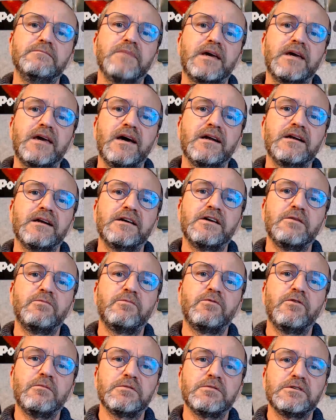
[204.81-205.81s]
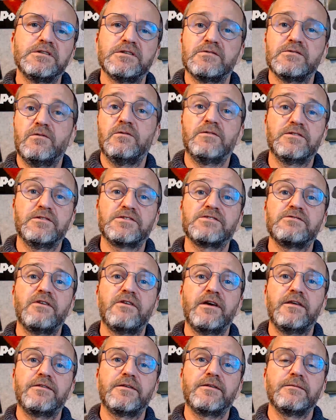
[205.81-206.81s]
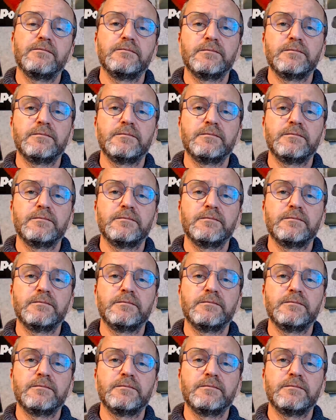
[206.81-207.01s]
mechanical properties or the strength.